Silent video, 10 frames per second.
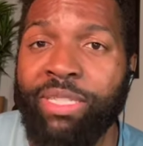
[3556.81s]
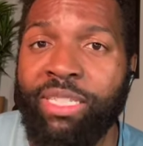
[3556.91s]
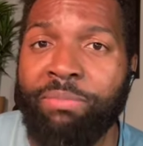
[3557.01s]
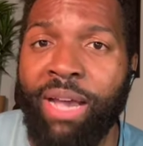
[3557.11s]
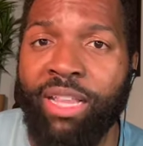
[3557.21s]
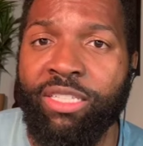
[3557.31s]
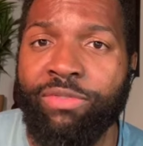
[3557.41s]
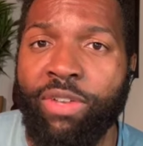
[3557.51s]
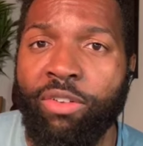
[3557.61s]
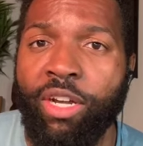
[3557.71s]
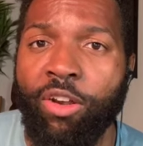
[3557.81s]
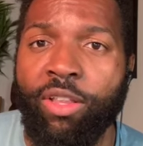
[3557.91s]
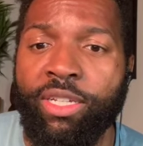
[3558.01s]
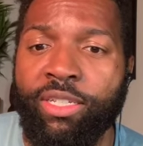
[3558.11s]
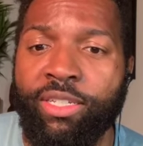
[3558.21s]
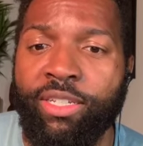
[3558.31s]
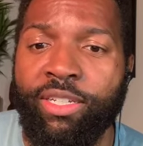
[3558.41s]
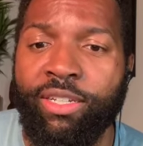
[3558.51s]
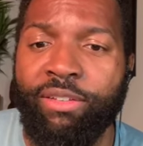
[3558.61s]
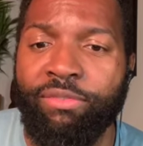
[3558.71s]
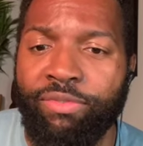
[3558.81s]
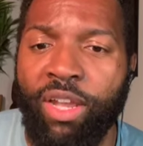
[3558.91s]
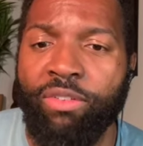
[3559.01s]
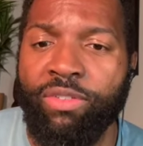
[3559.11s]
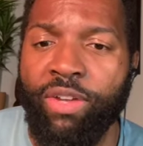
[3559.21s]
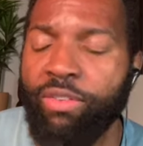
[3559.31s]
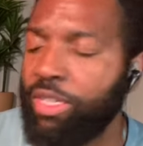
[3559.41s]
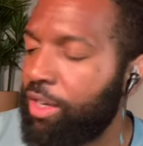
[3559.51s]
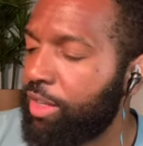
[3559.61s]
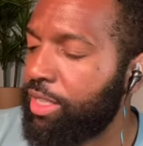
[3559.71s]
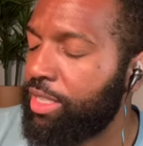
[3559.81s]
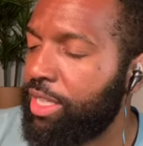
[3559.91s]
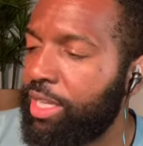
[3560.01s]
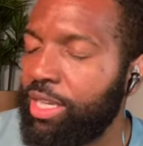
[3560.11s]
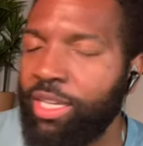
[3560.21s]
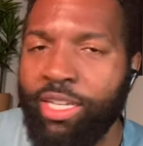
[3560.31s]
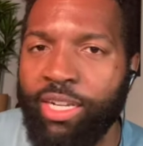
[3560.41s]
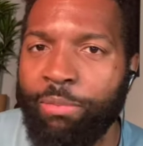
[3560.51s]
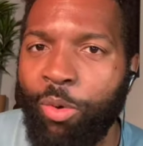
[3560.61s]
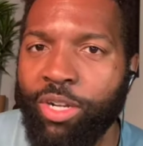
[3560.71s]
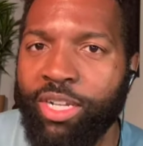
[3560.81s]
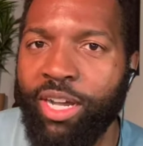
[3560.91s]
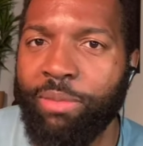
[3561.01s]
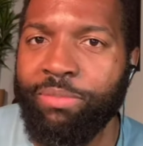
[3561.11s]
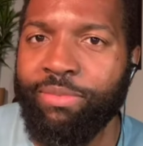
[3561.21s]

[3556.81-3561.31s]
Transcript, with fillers: Very, very early. More to come. More to come. Peace and love, y'all.